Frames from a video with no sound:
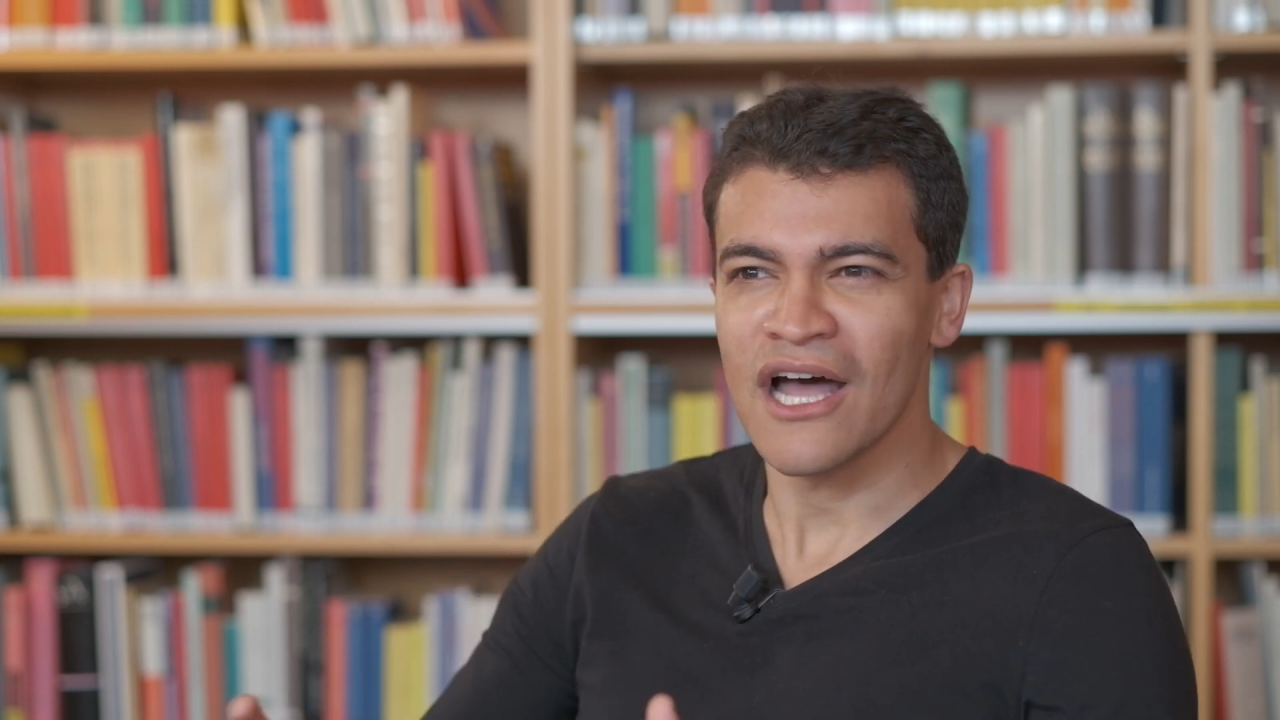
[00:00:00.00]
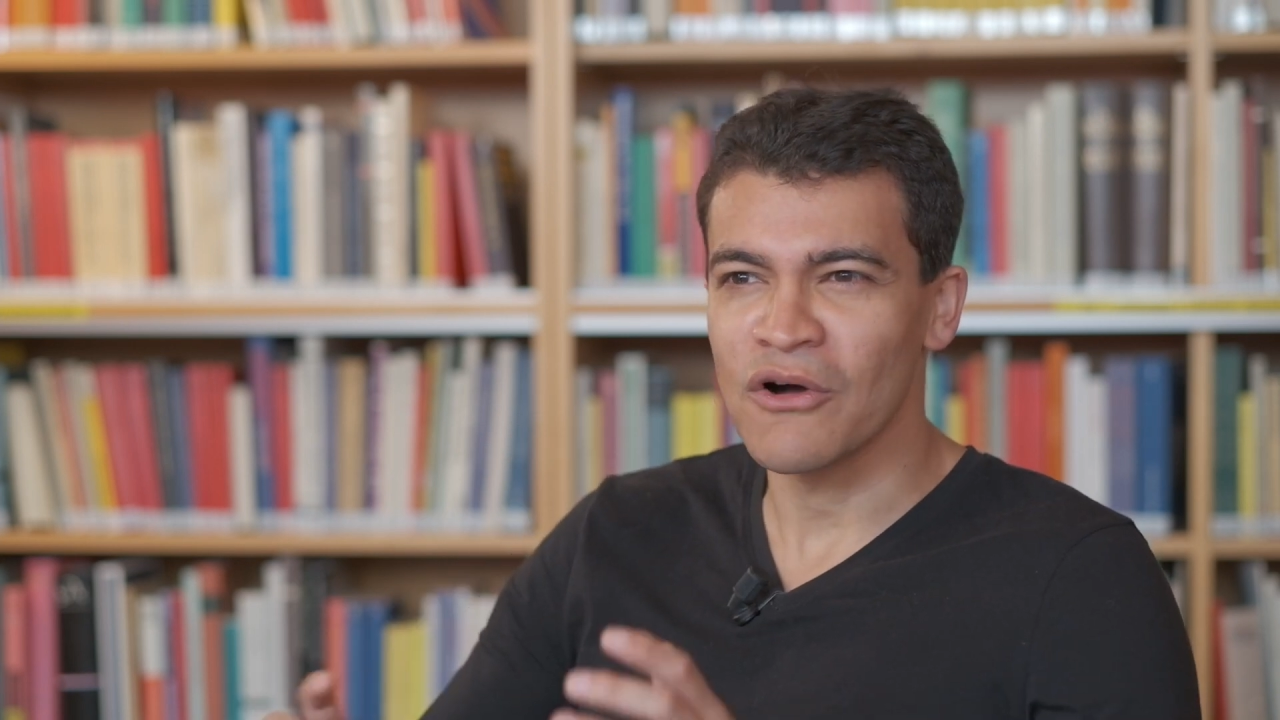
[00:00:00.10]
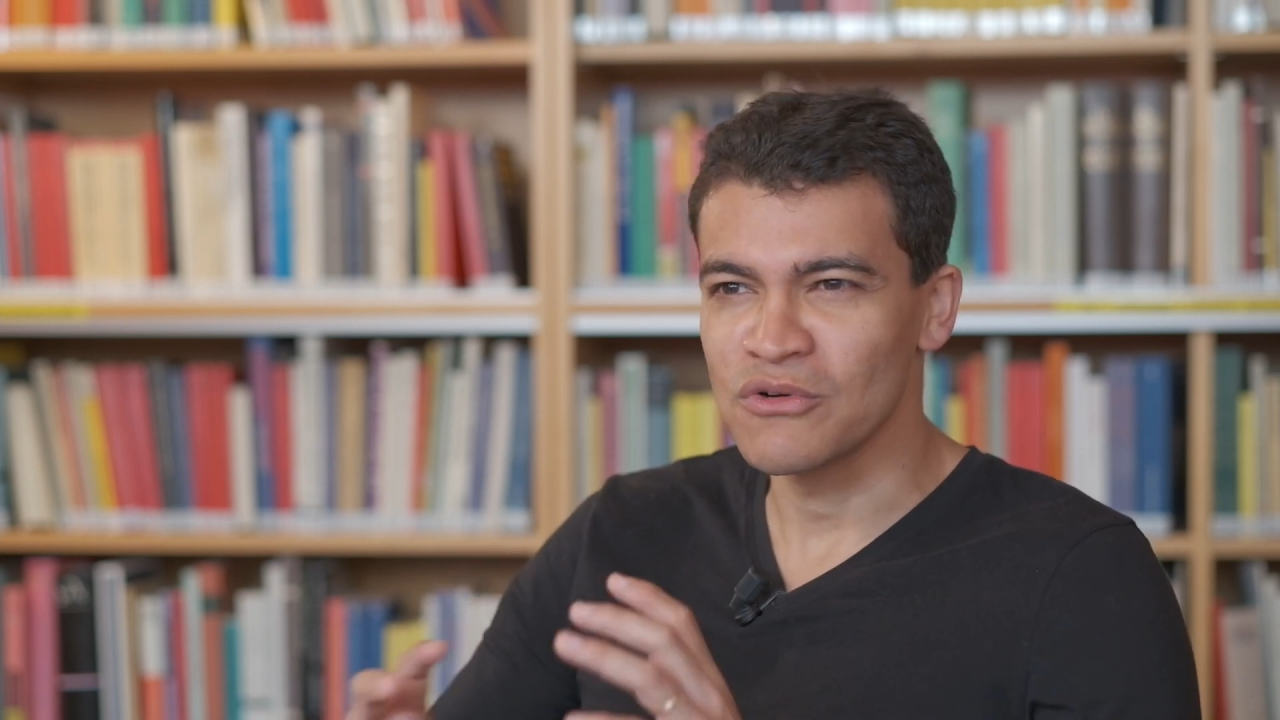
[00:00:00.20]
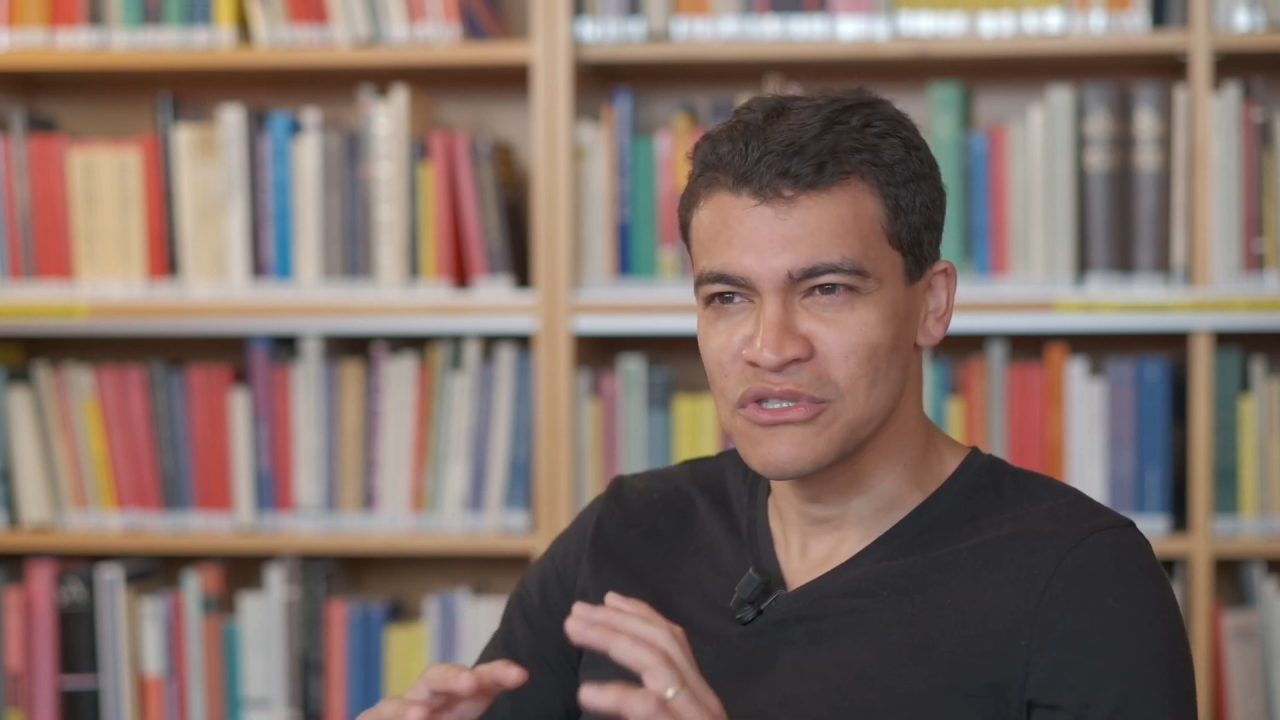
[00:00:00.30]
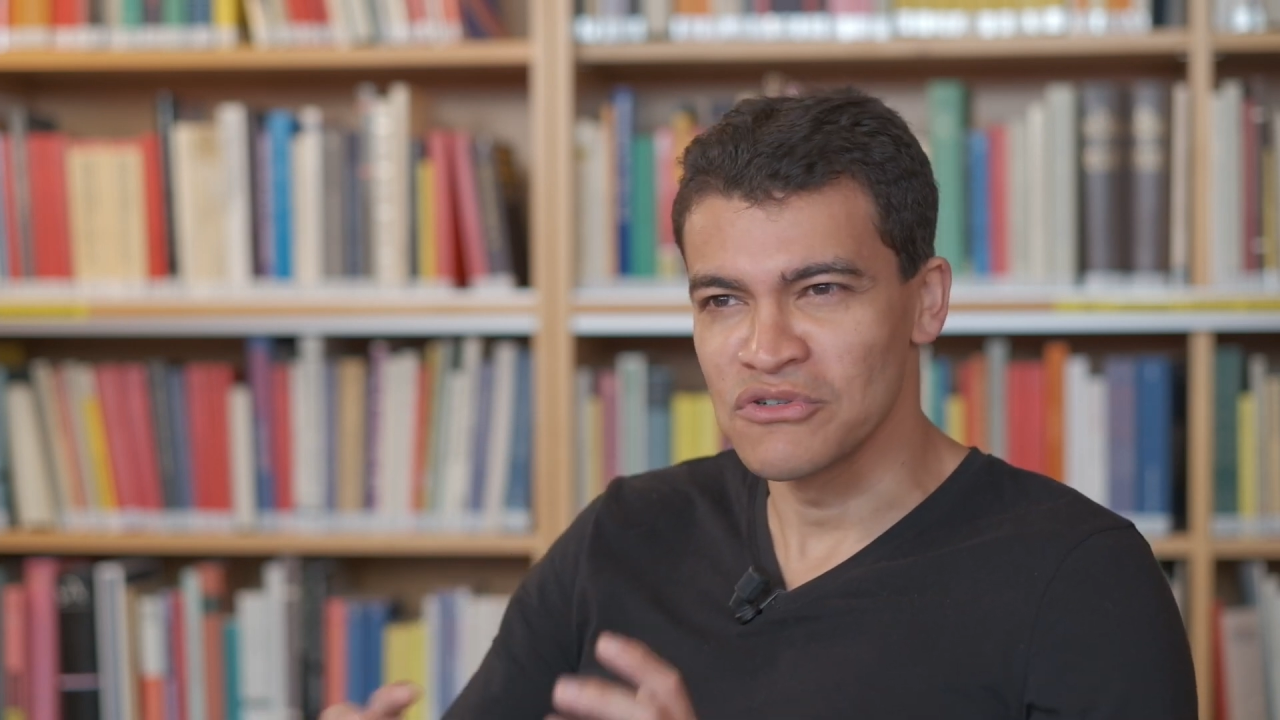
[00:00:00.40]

down on